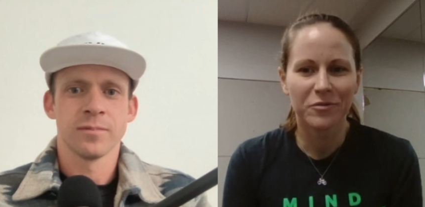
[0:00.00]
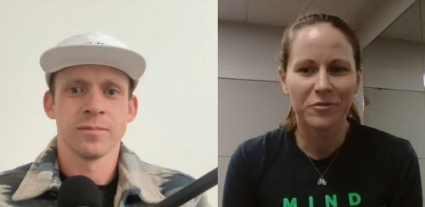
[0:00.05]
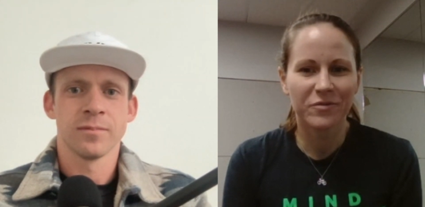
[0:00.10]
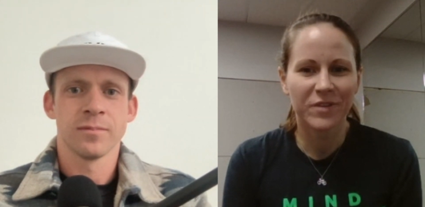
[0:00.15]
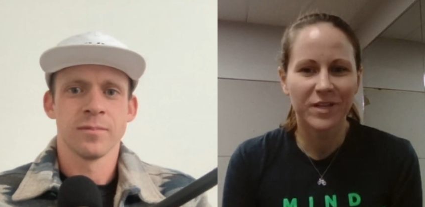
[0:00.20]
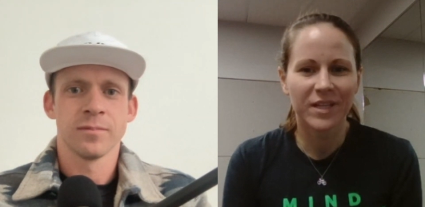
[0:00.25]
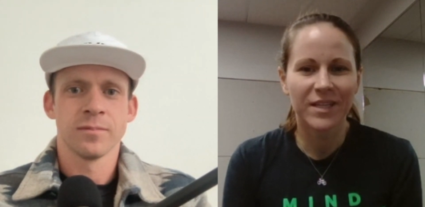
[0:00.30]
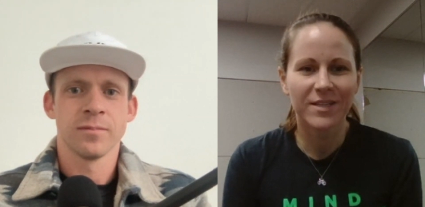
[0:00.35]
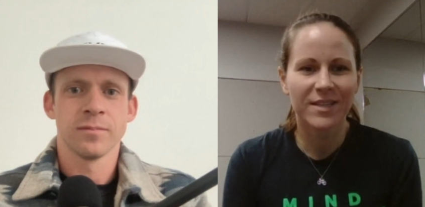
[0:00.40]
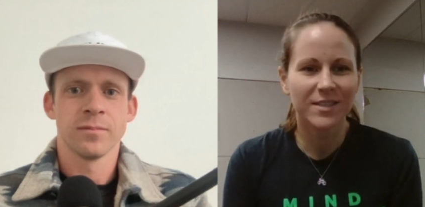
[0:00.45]

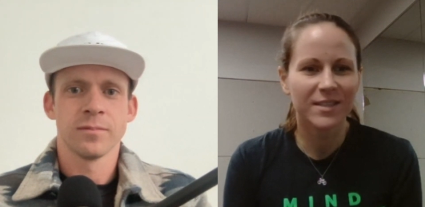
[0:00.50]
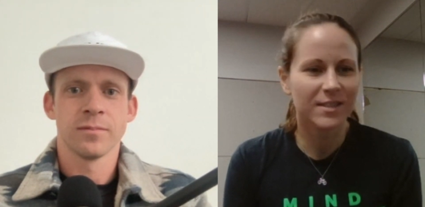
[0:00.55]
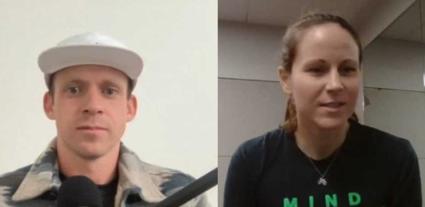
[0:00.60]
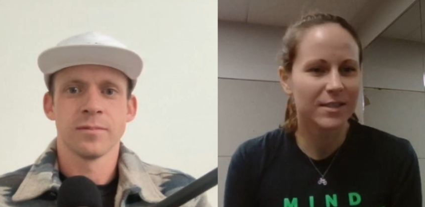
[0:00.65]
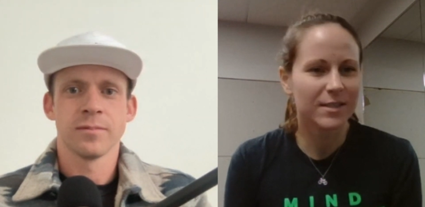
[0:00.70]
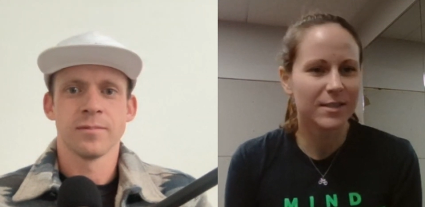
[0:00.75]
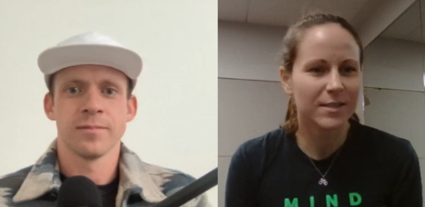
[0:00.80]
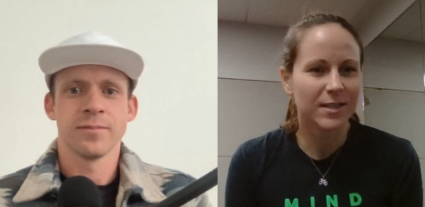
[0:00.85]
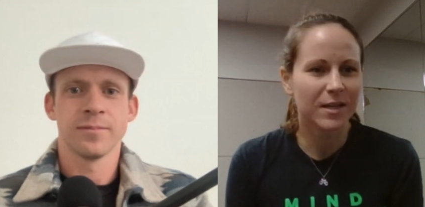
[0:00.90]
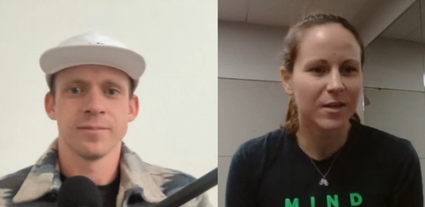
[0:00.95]
Speaker 1: fitness
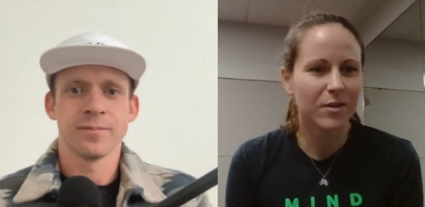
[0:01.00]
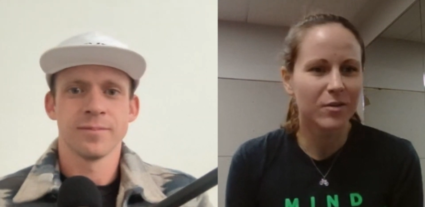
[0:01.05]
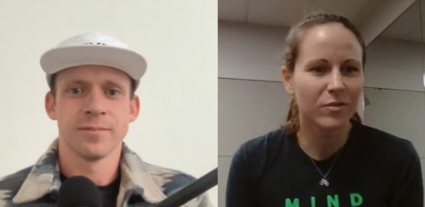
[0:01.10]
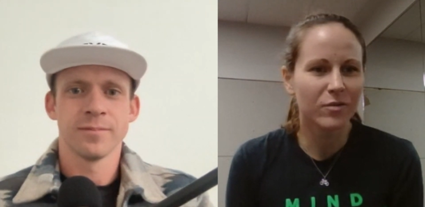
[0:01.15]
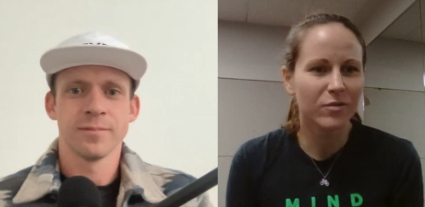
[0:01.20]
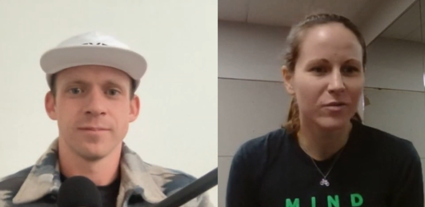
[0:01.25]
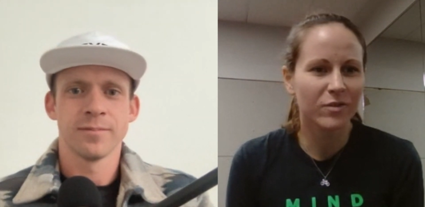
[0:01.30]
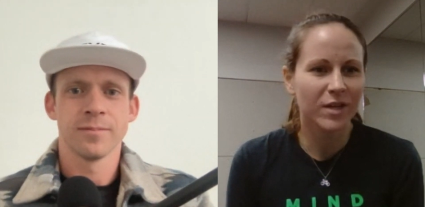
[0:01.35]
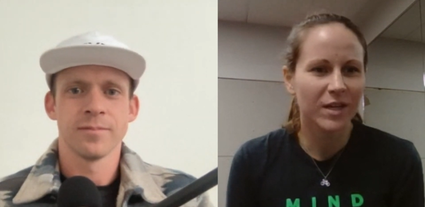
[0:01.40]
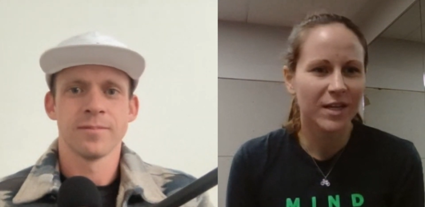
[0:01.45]
itself.
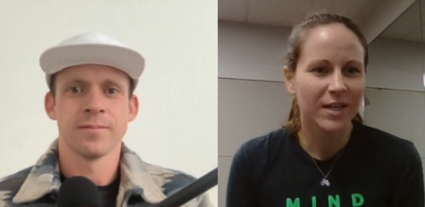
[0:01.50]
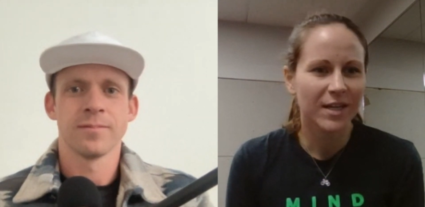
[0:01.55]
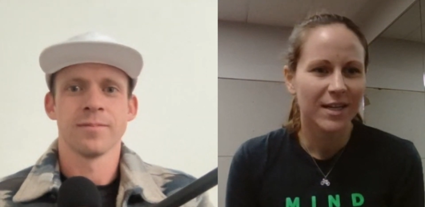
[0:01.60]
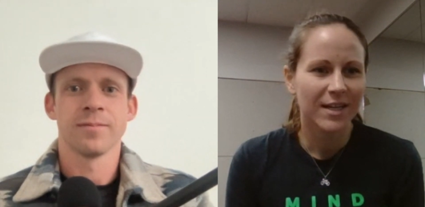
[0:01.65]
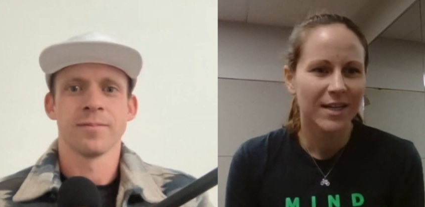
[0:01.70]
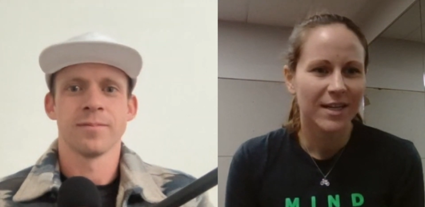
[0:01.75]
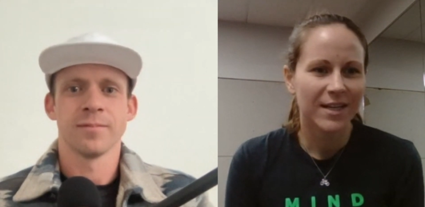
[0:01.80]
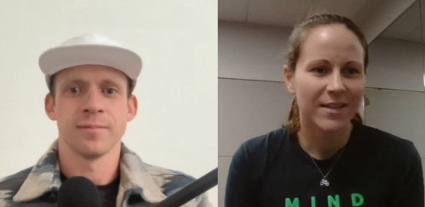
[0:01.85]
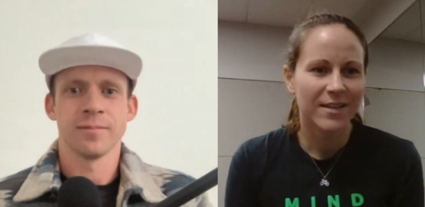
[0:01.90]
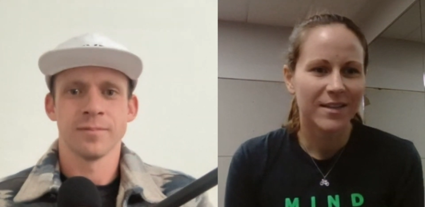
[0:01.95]

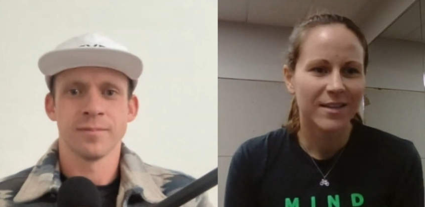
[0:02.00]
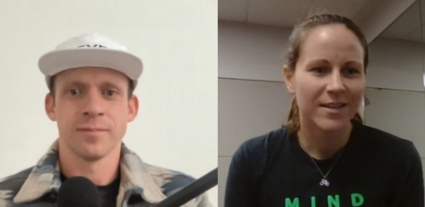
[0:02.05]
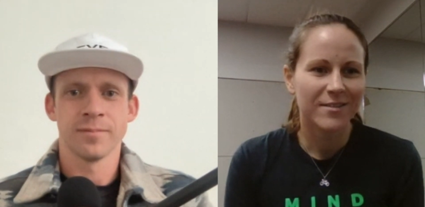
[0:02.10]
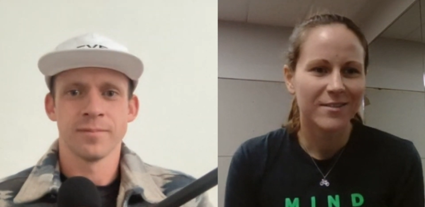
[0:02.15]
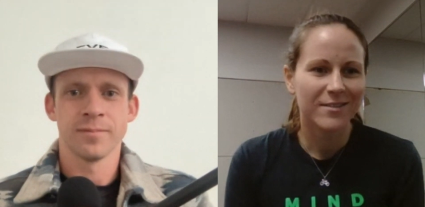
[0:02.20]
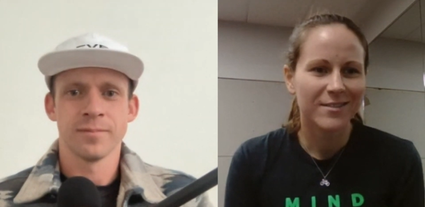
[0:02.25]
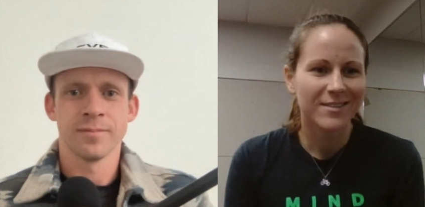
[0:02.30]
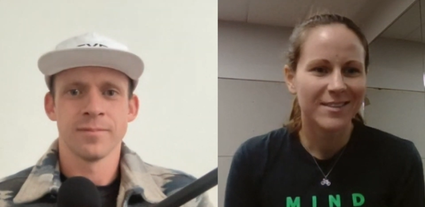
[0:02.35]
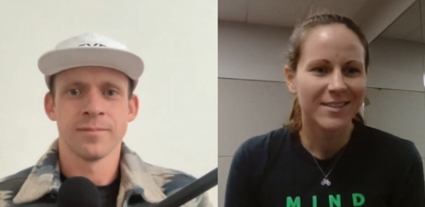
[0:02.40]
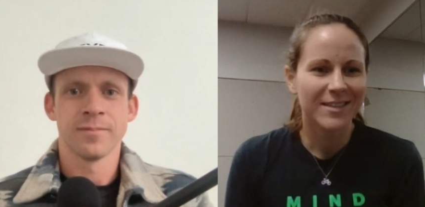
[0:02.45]
And then I
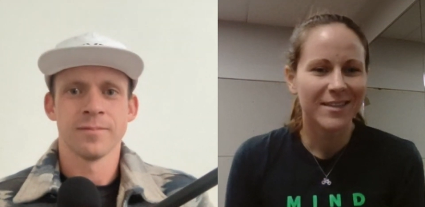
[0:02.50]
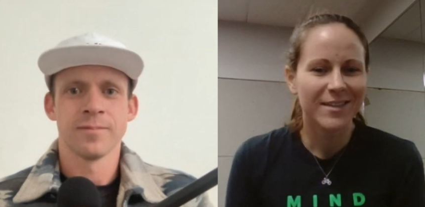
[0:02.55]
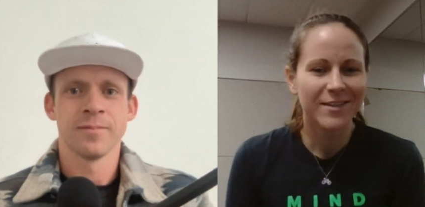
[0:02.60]
was like,